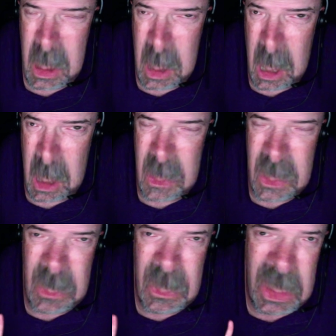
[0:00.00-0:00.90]
yellow
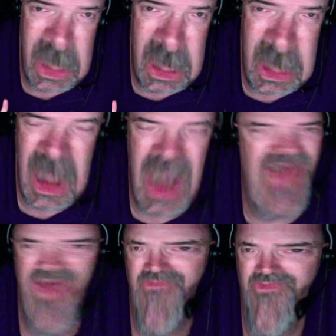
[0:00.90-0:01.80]
submarine. I
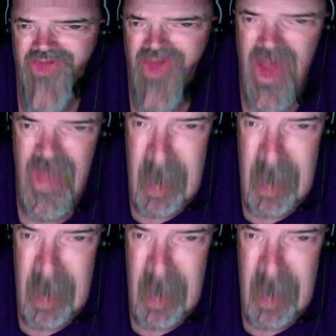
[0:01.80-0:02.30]
love Ringo.